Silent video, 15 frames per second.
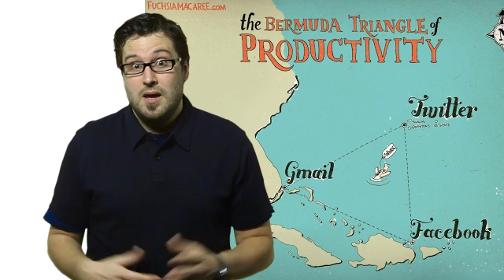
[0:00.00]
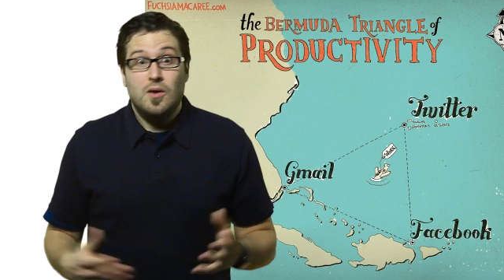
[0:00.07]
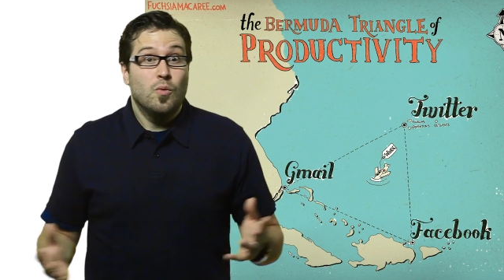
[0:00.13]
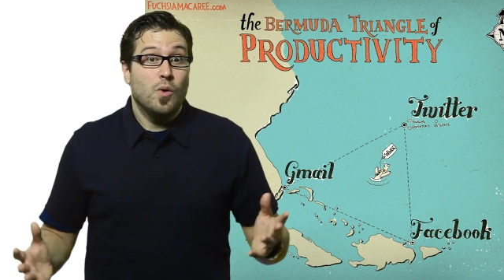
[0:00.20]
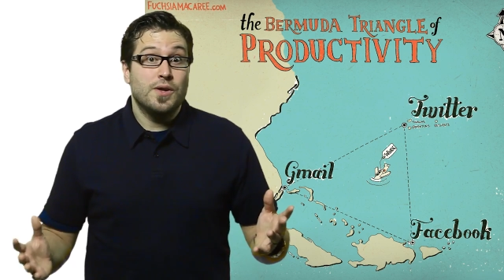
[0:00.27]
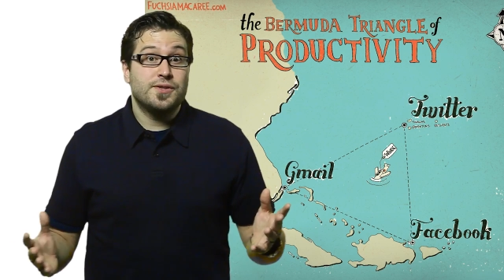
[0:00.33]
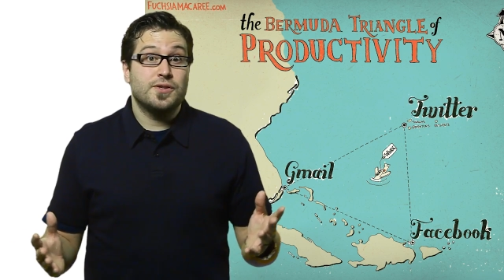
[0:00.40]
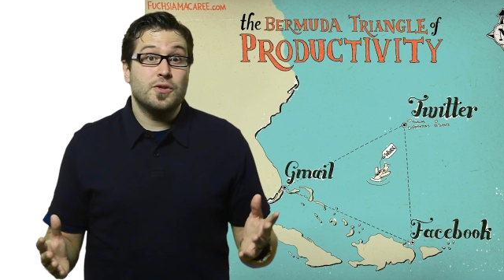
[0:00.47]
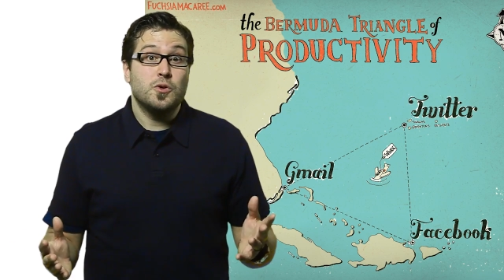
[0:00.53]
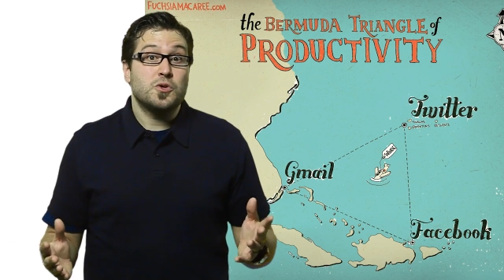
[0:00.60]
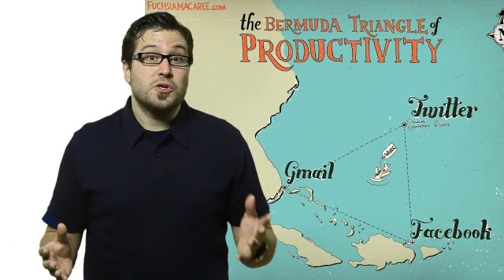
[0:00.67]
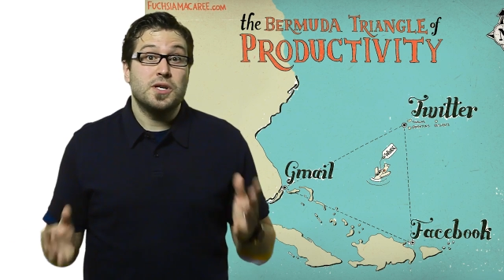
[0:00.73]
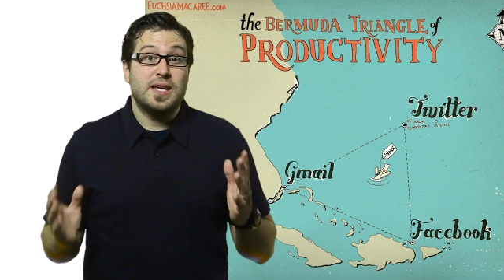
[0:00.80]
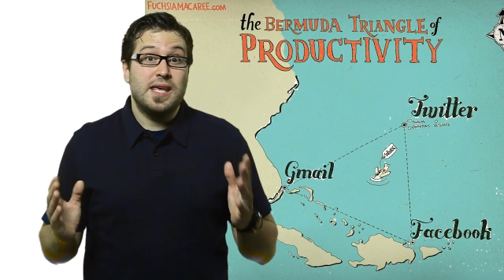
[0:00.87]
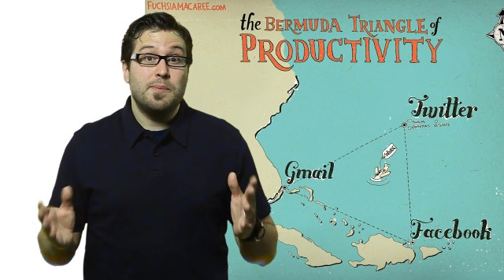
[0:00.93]
One
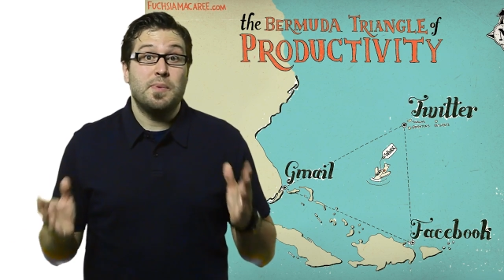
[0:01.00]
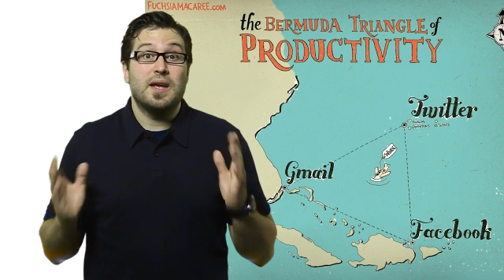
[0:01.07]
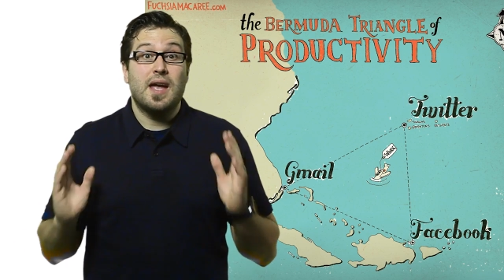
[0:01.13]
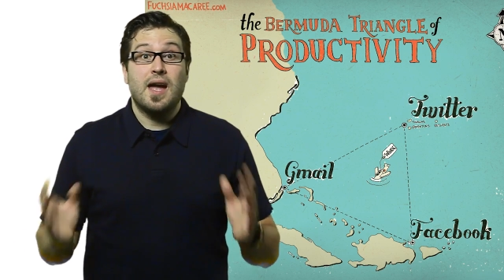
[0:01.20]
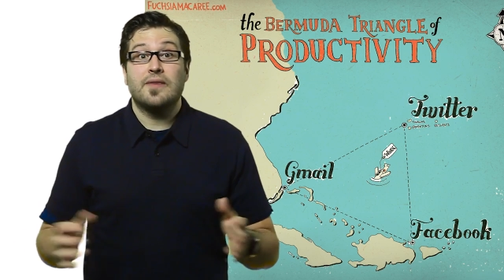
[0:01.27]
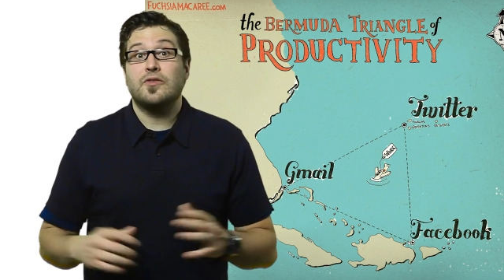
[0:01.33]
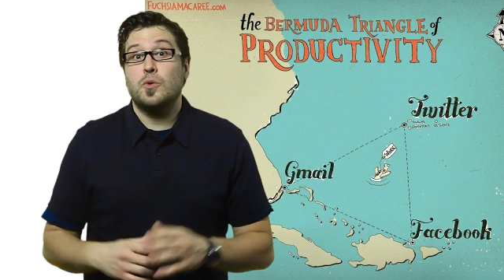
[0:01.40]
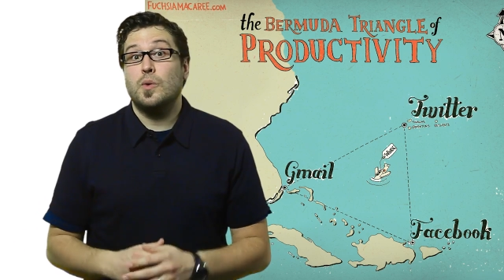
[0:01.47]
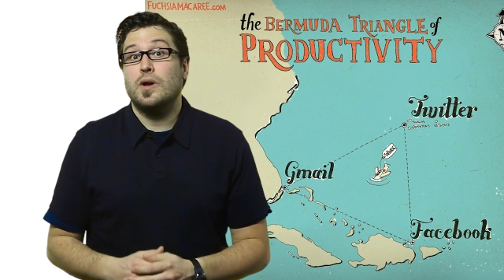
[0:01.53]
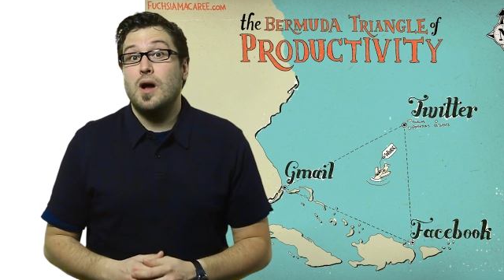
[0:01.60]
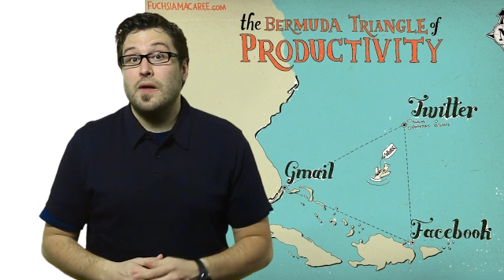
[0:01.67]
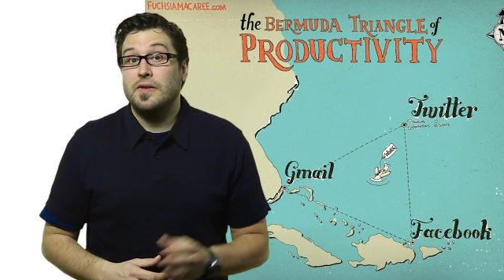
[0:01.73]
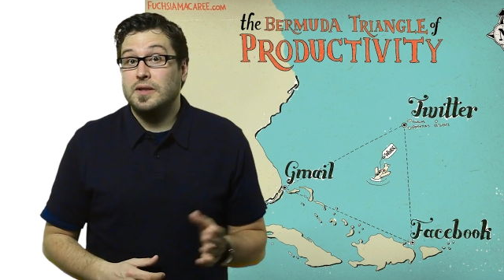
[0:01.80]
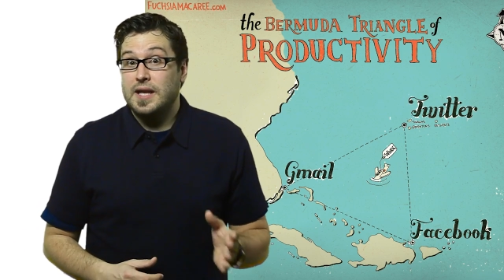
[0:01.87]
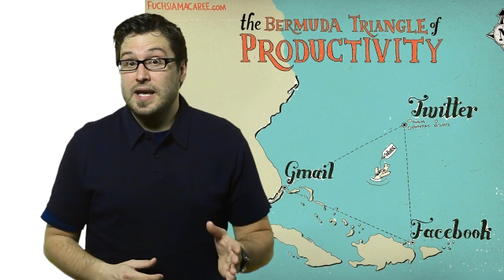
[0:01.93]
solution to keeping everyone
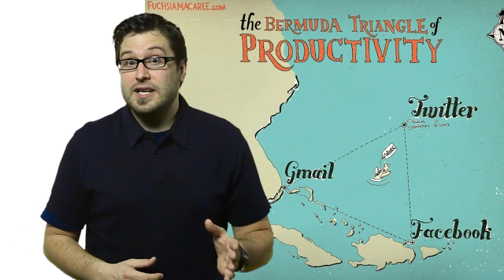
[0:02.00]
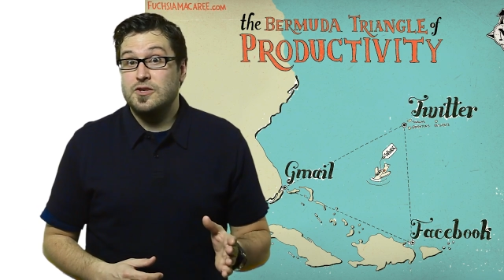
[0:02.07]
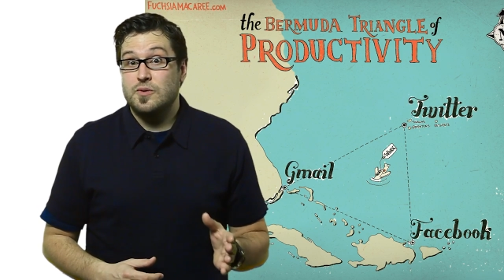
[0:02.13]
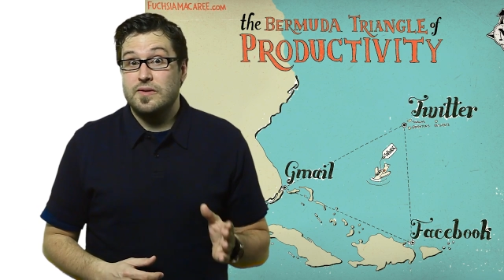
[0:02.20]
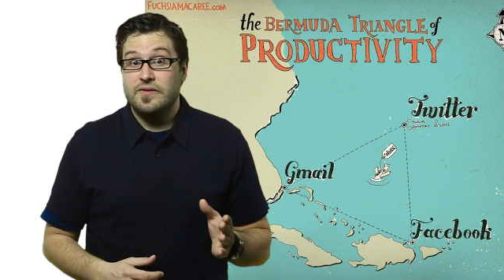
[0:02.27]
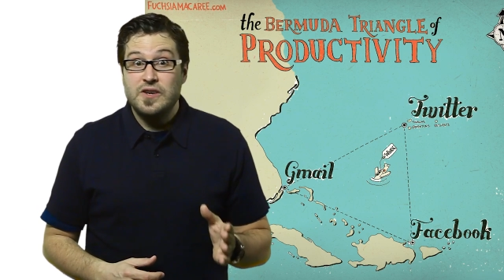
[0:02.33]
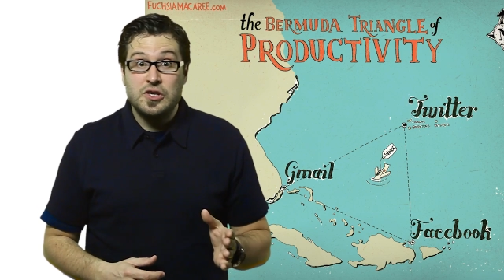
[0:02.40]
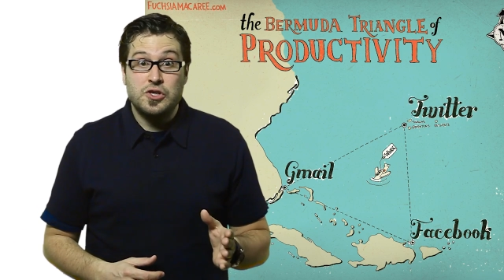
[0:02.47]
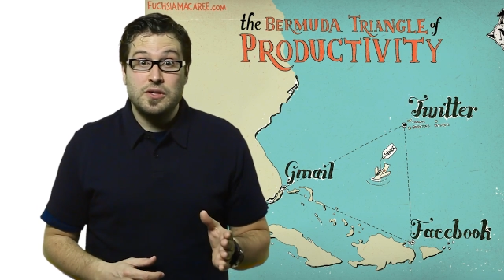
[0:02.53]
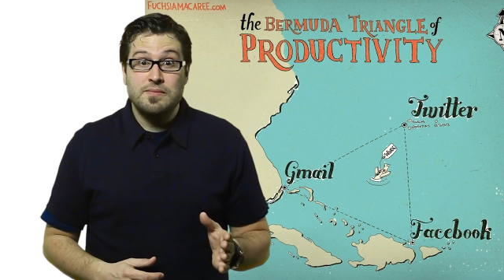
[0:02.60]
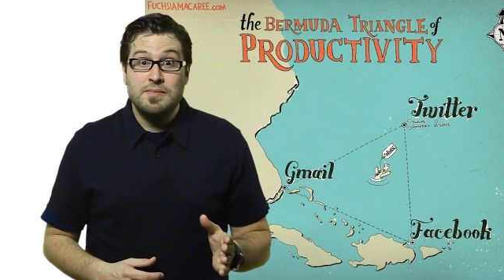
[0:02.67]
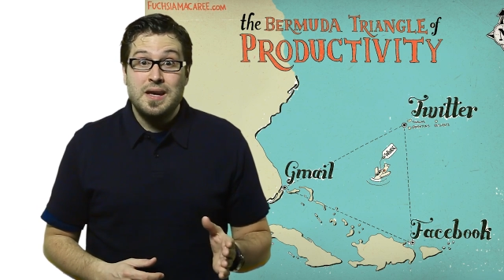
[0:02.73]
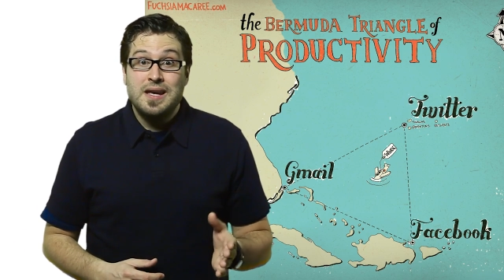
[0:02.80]
on the latest revision